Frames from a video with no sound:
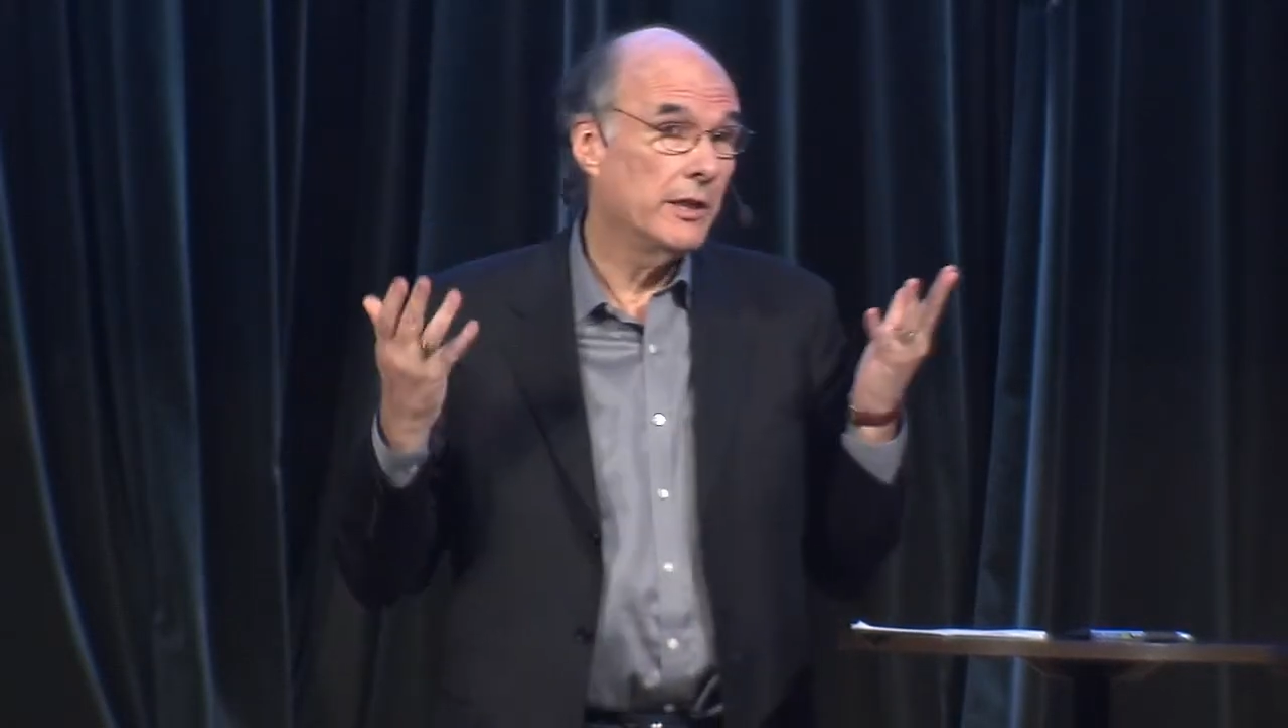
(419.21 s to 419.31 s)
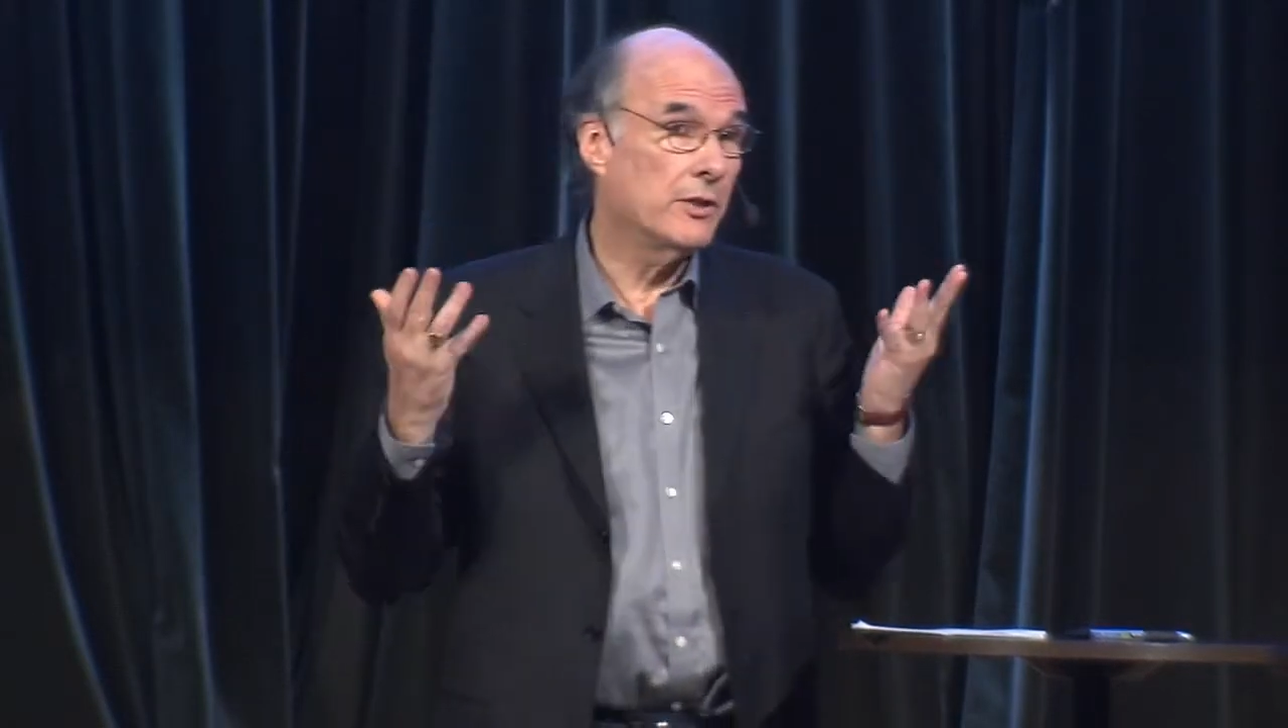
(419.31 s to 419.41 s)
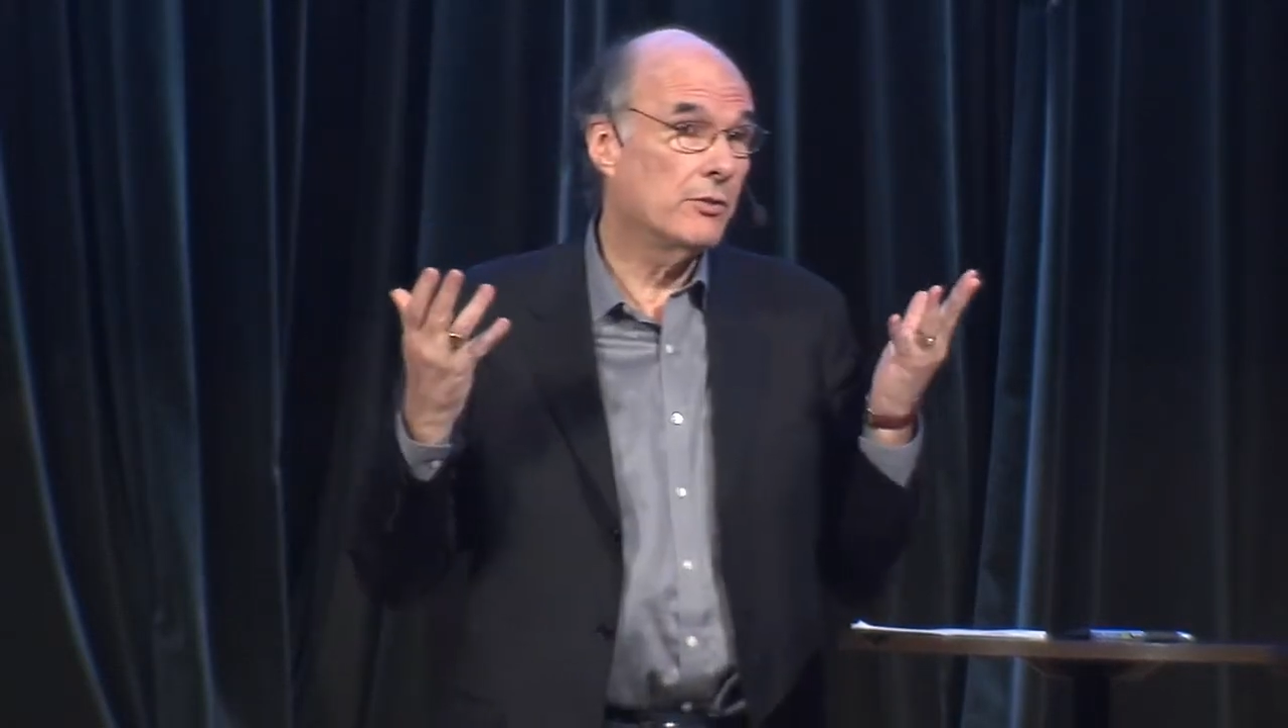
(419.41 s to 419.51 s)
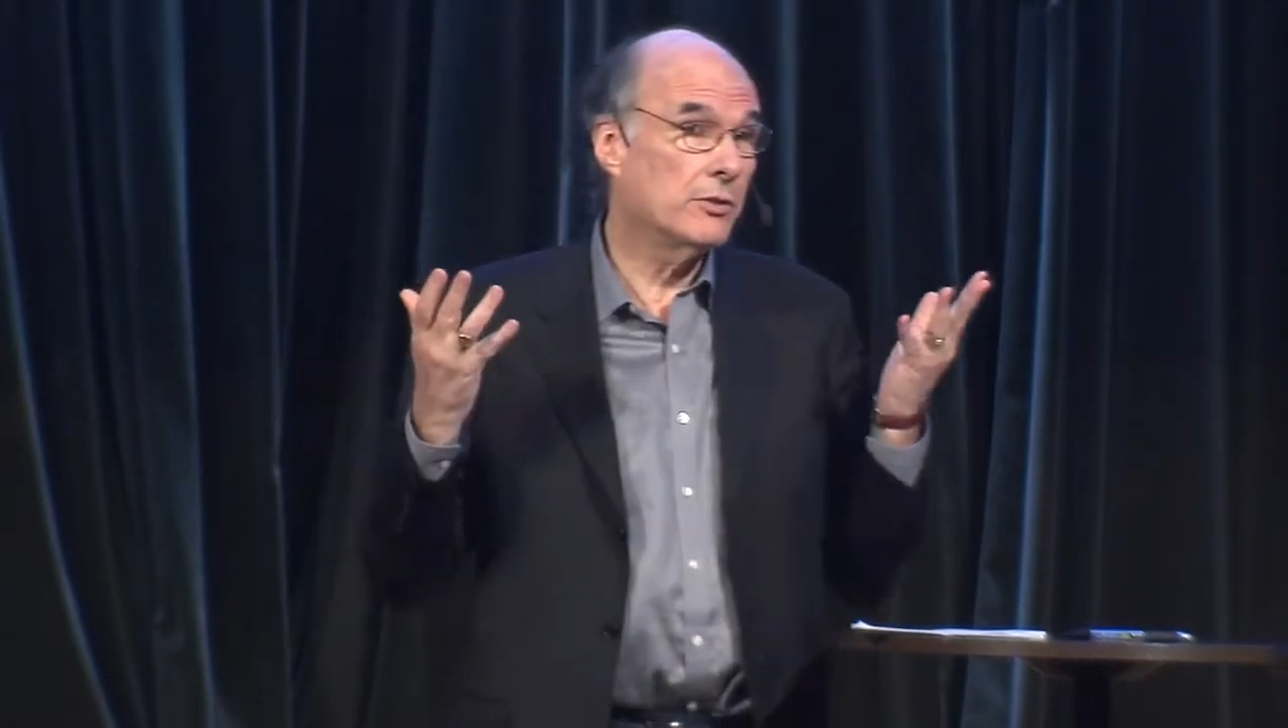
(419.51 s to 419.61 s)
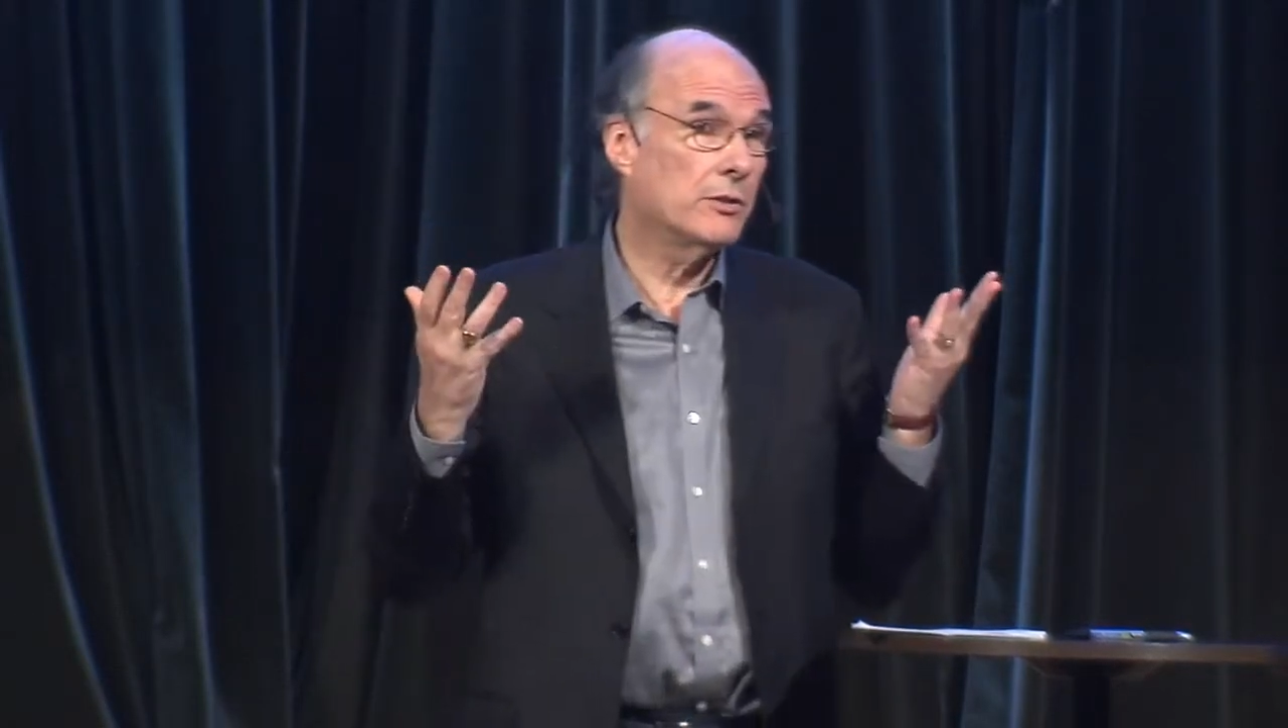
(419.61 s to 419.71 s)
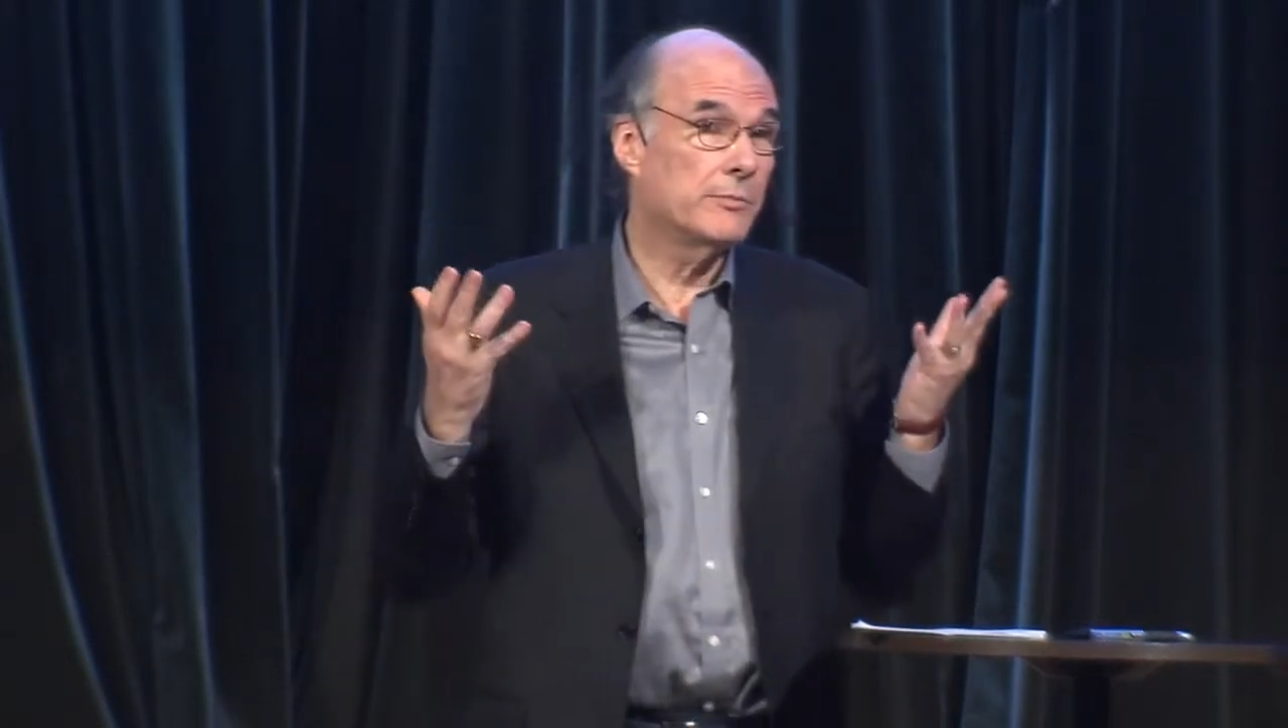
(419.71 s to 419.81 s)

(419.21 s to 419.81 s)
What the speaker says: an owner or